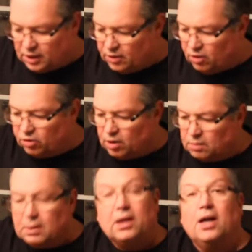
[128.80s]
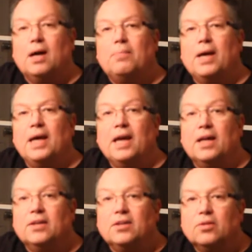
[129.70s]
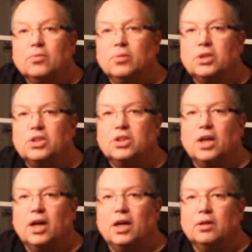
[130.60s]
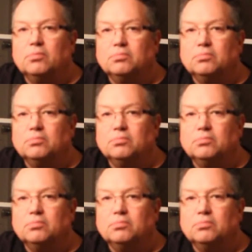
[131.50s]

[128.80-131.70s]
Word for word: those are going to, to be cut out by hand which um,